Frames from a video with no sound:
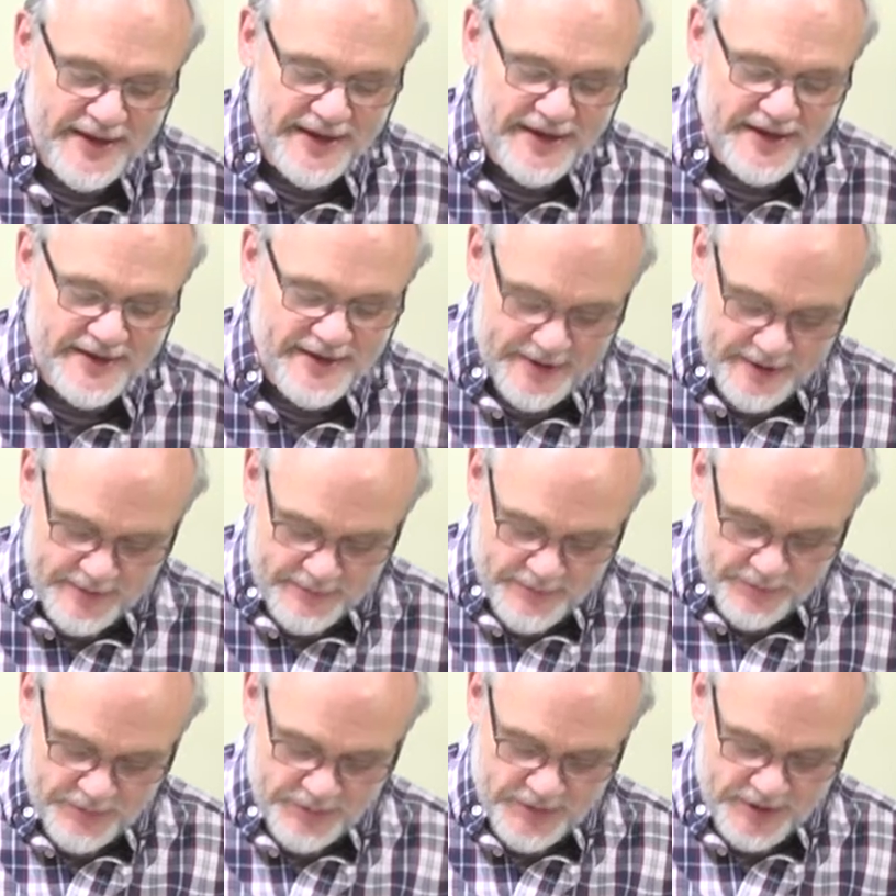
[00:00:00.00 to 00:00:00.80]
And
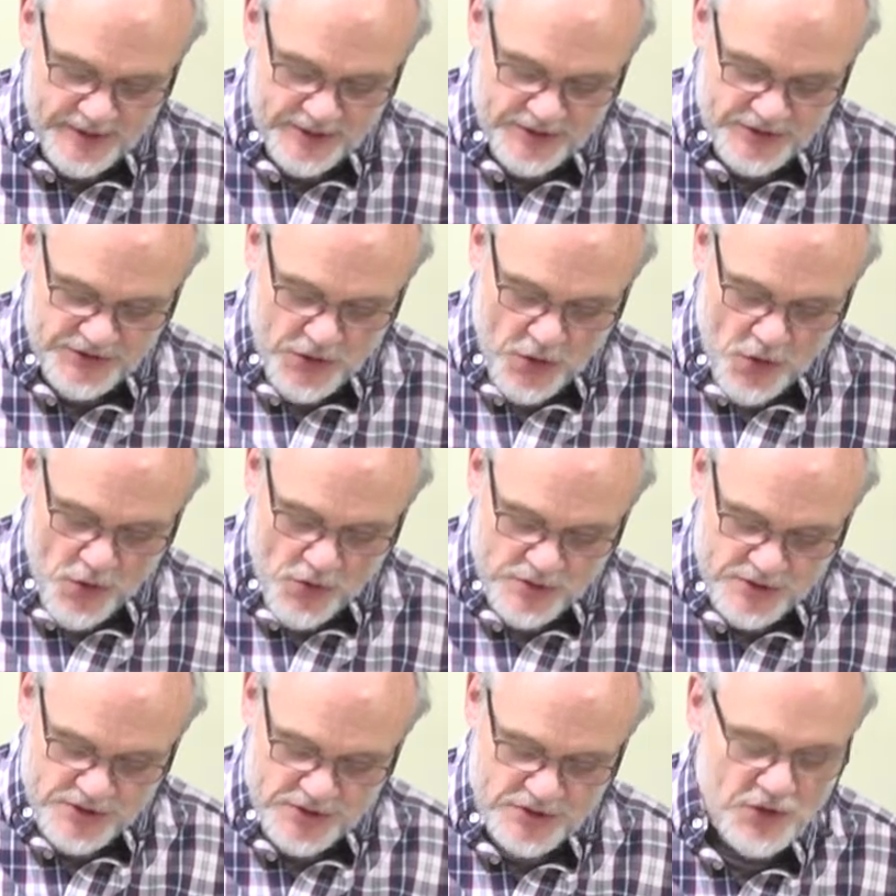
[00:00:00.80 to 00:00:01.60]
uh,
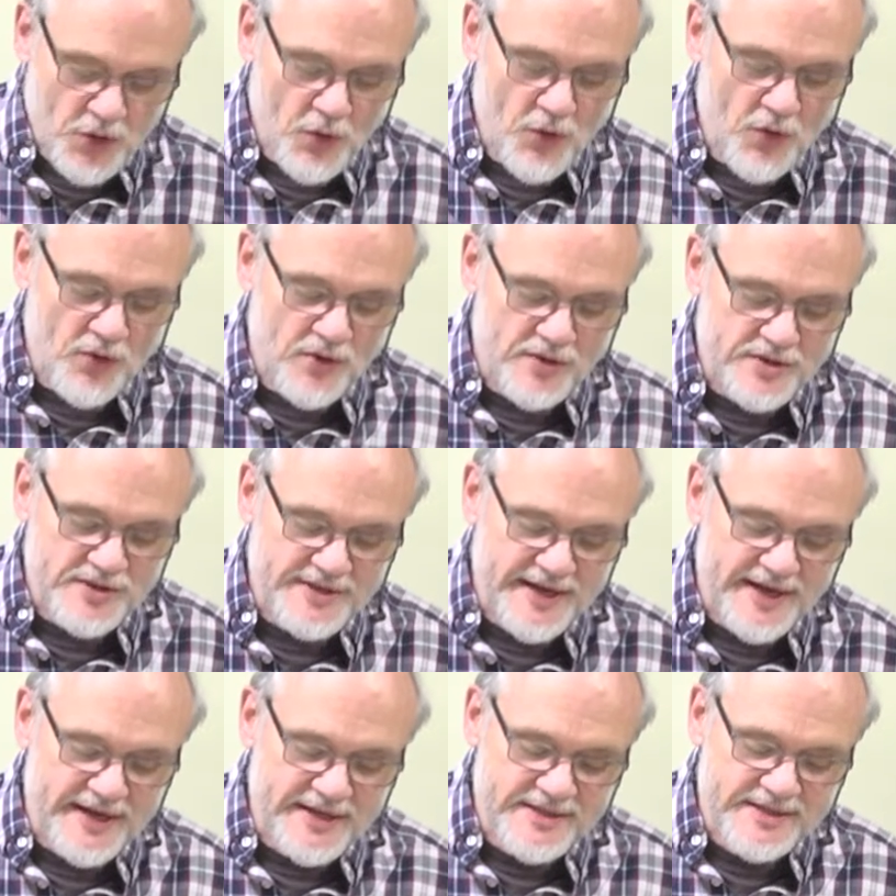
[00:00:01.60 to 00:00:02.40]
Joe Stowell
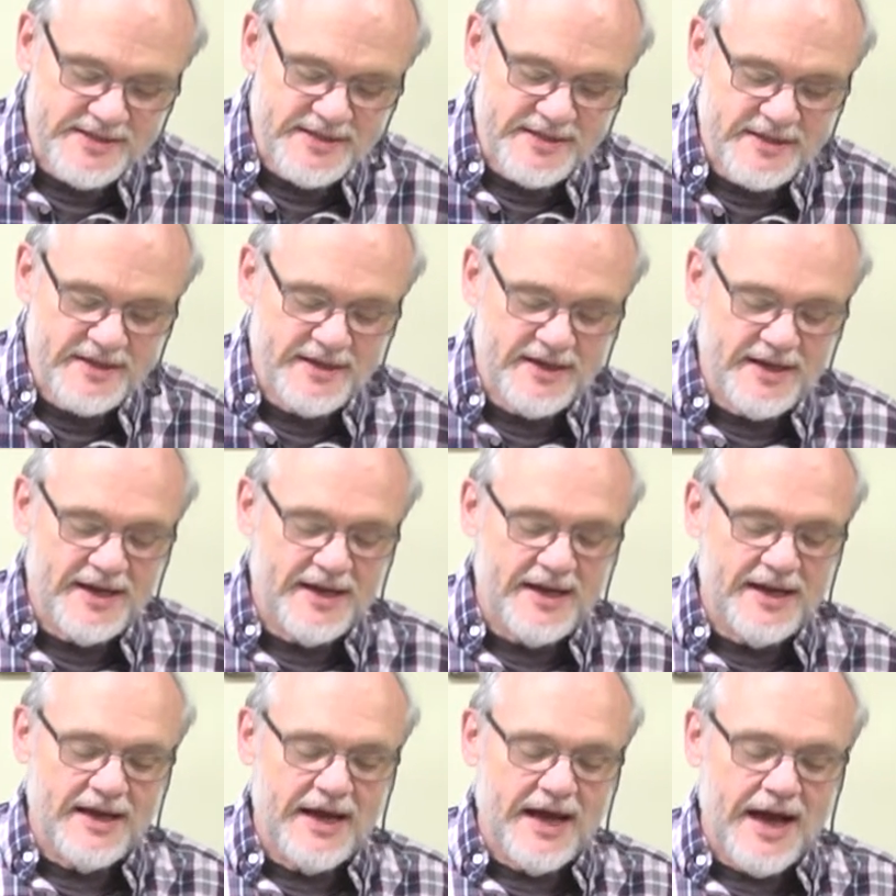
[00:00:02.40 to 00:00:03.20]
says,
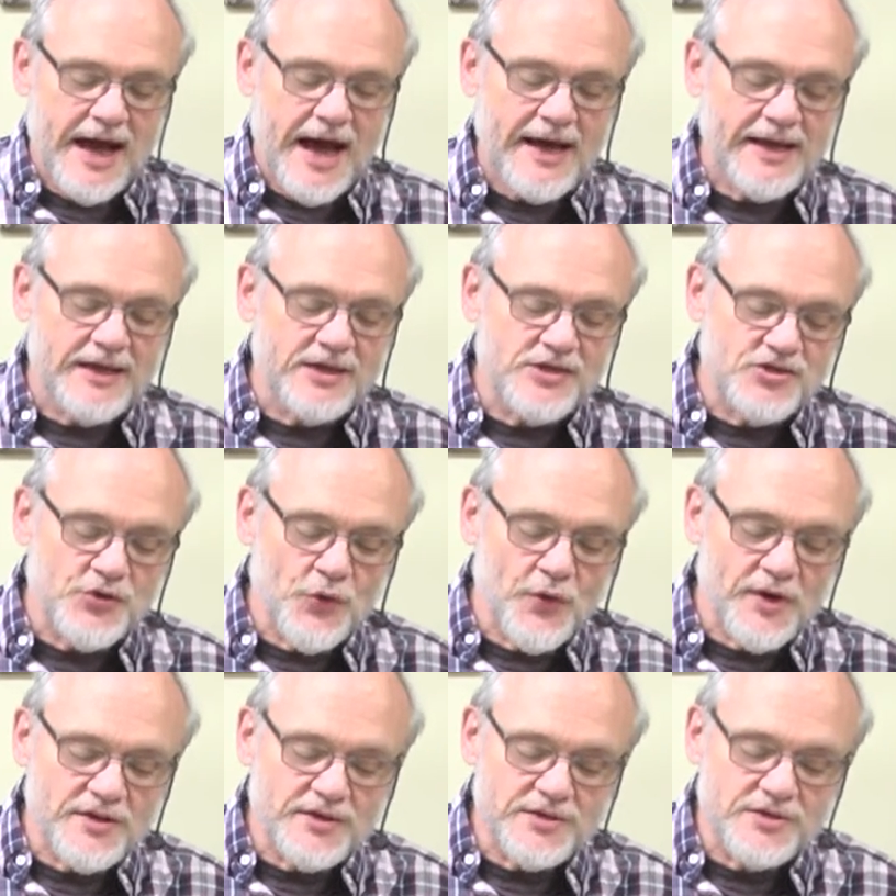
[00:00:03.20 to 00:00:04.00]
I
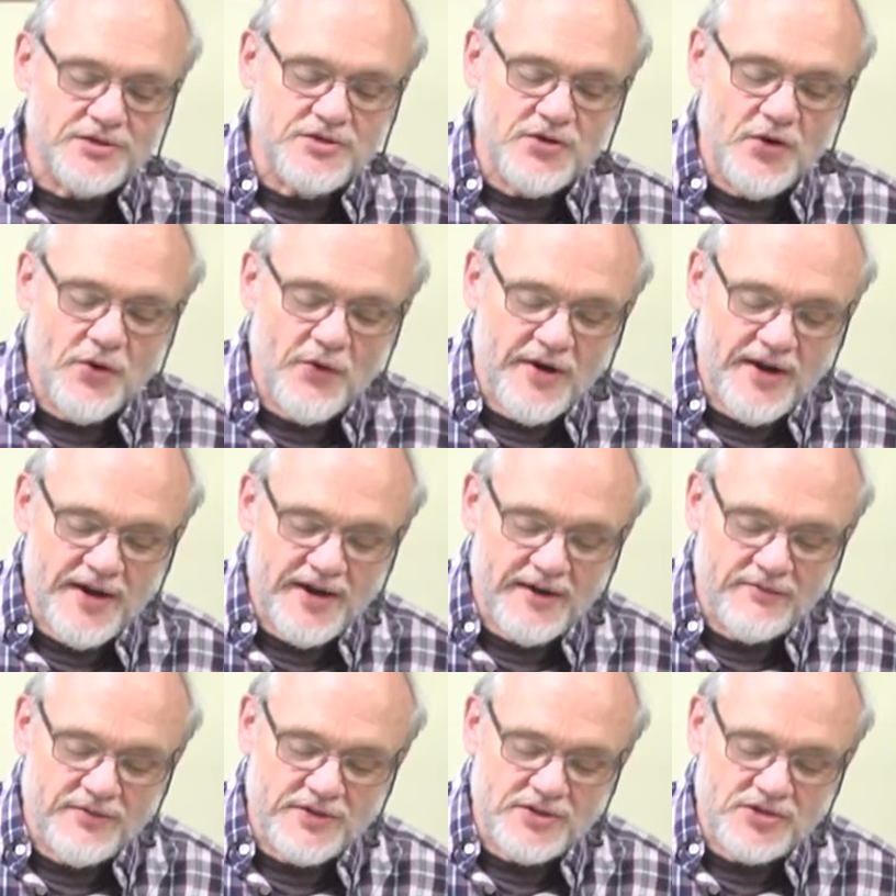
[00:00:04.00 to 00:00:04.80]
enjoy the
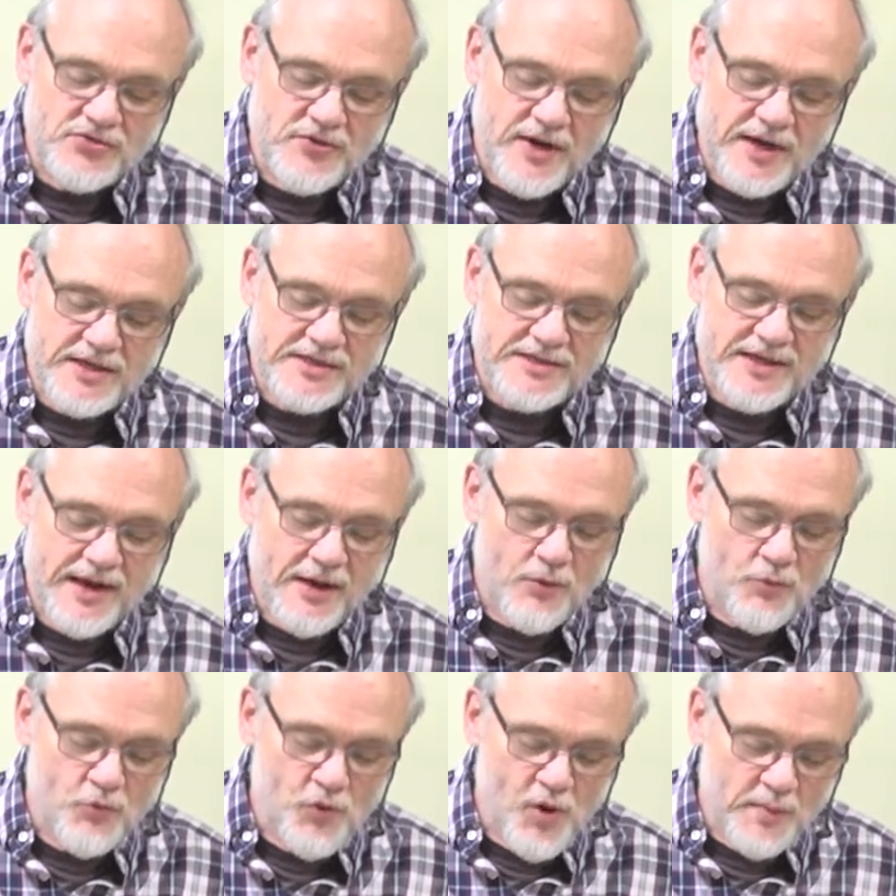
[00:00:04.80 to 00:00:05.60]
story of the stressed
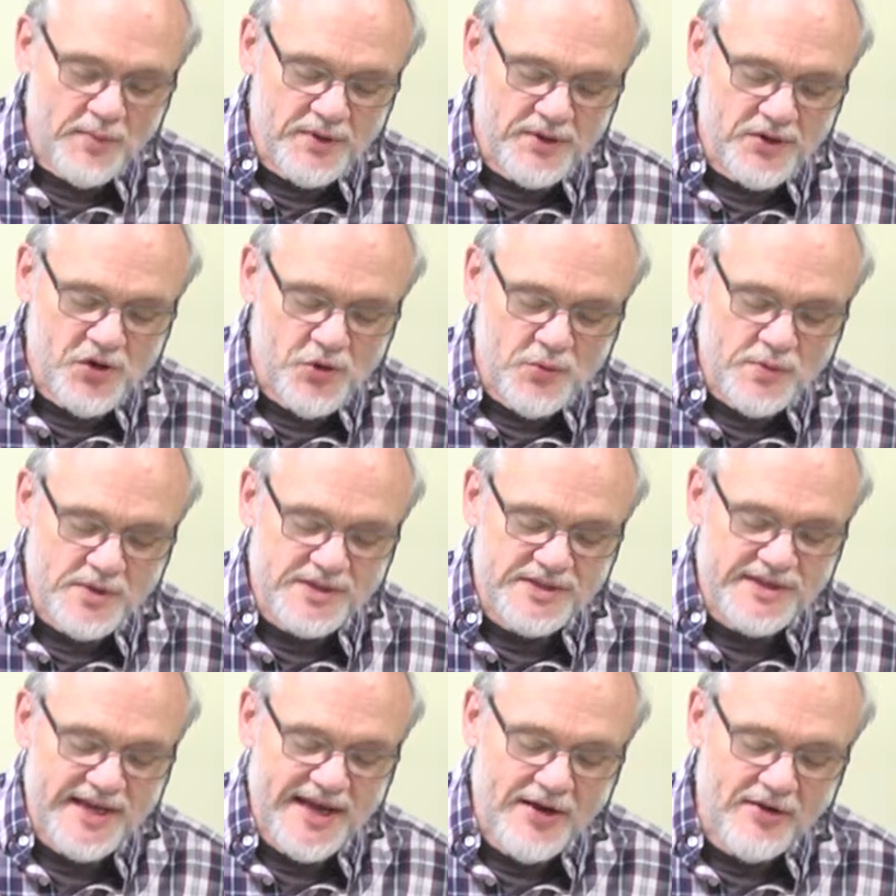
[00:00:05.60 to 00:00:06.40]
out woman who
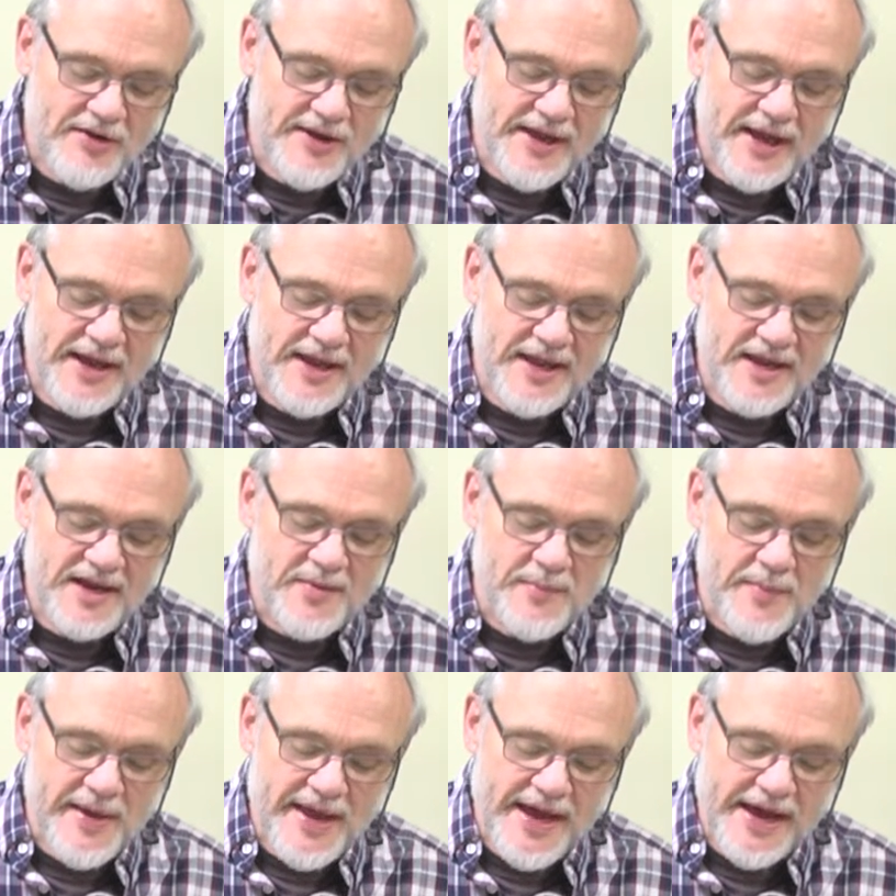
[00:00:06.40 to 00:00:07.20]
was
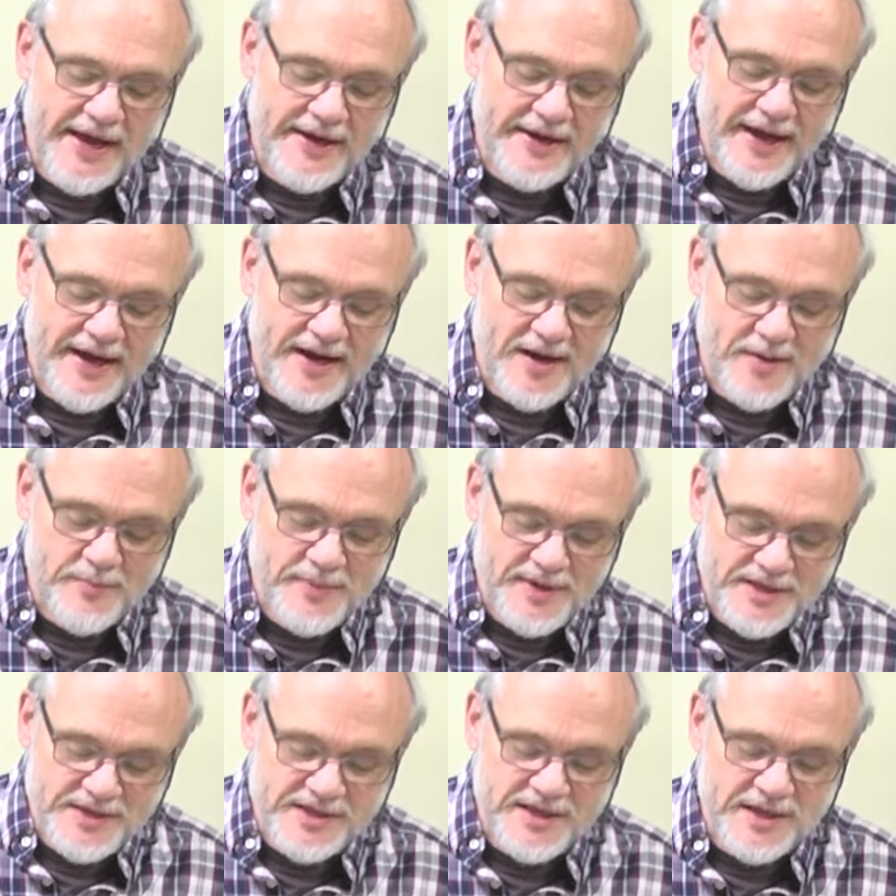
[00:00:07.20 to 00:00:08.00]
tailgating a man on a
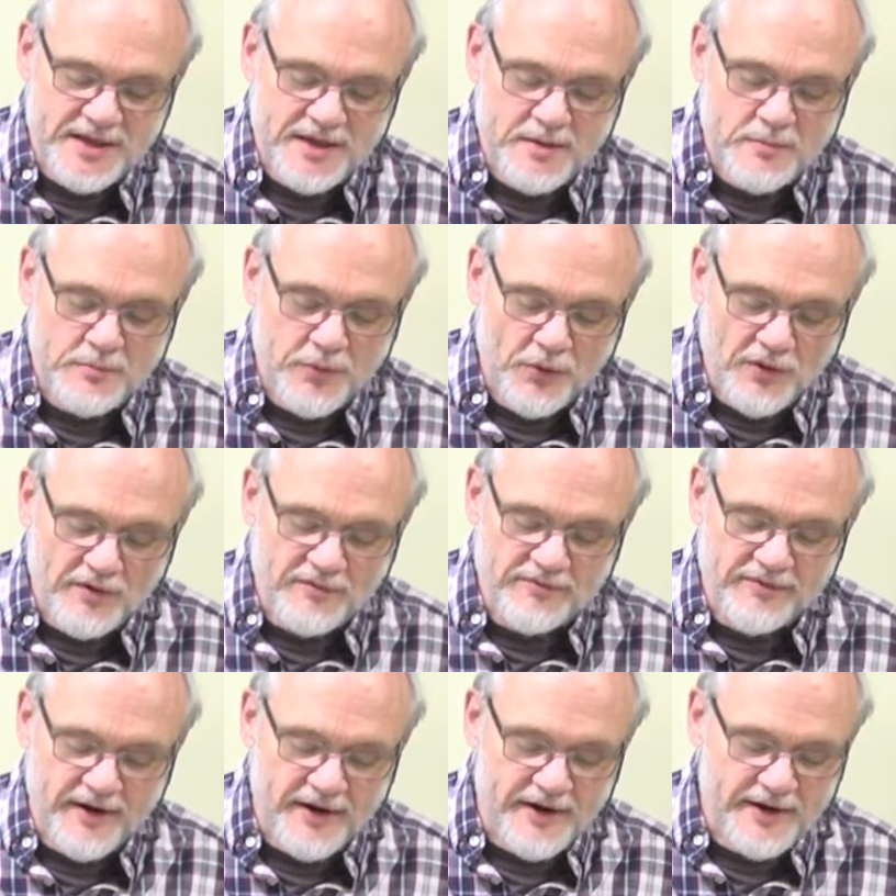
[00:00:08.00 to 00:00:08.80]
busy
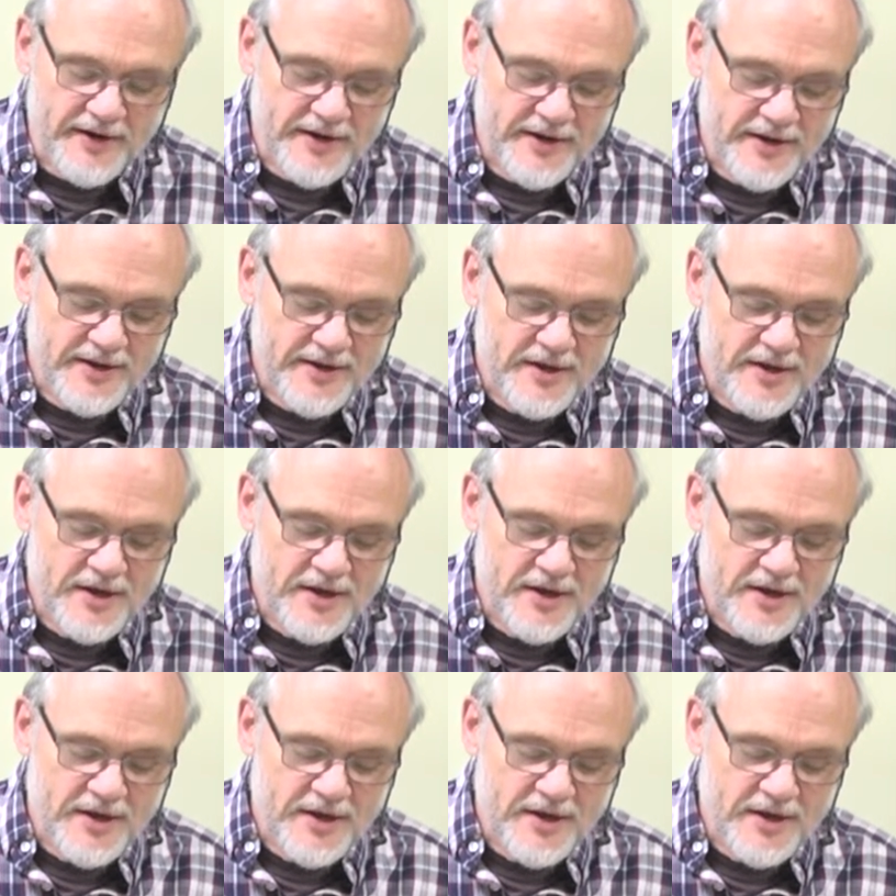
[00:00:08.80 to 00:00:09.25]
boulevard.